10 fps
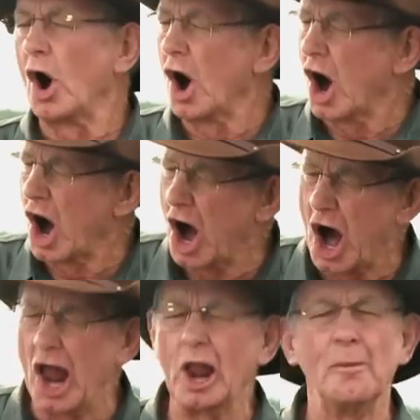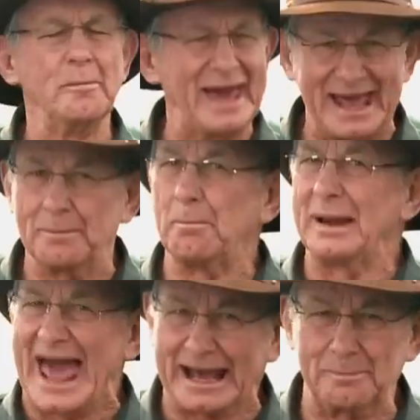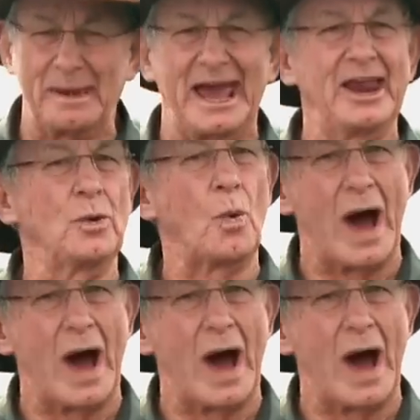All men, black men,